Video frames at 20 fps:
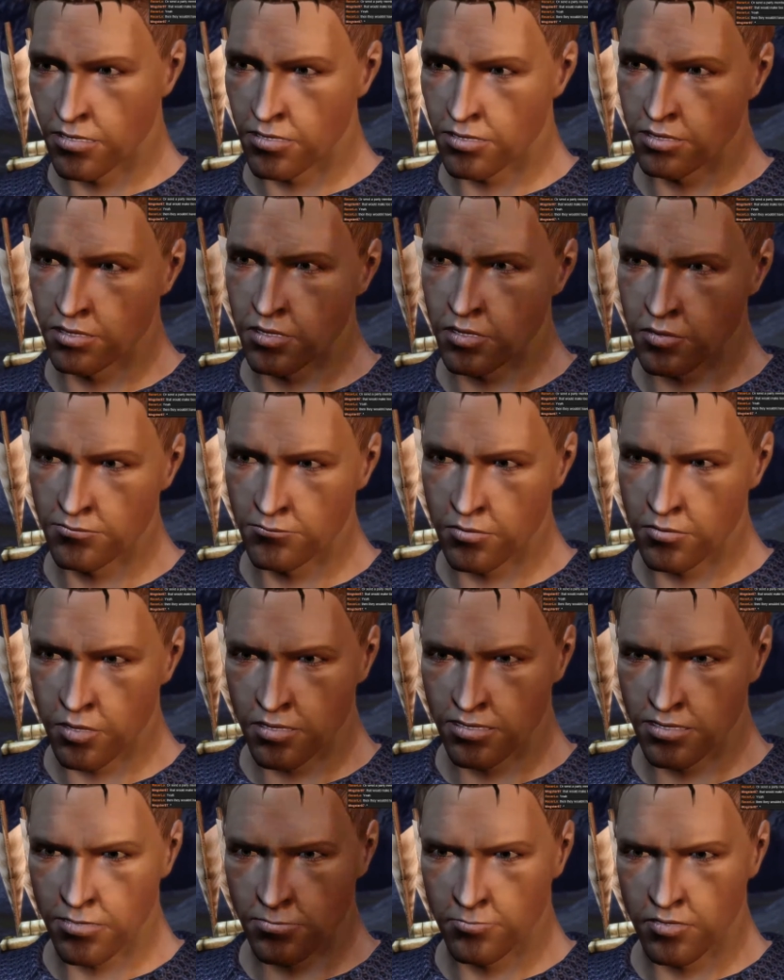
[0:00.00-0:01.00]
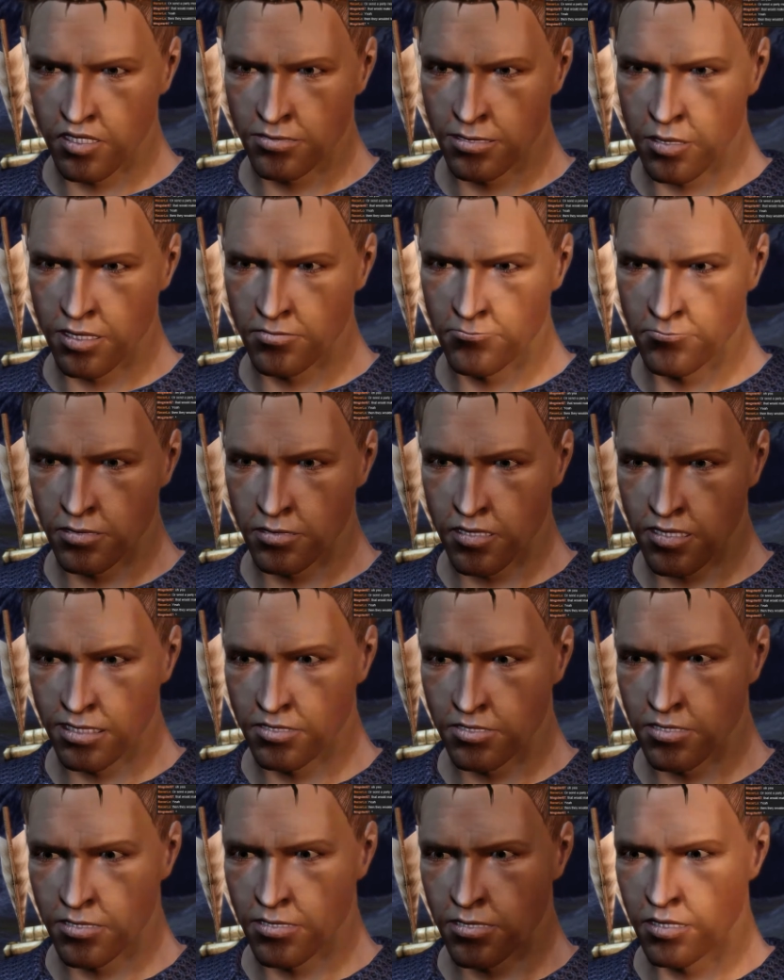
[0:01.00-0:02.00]
be angry for what happened to him,
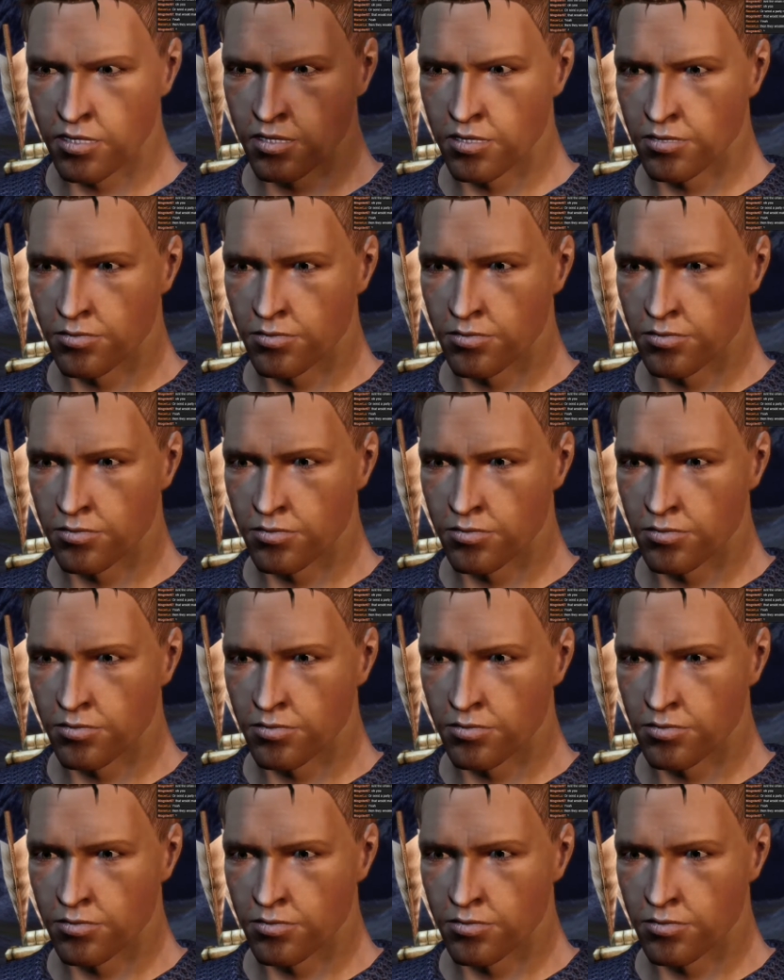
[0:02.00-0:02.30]
not sad.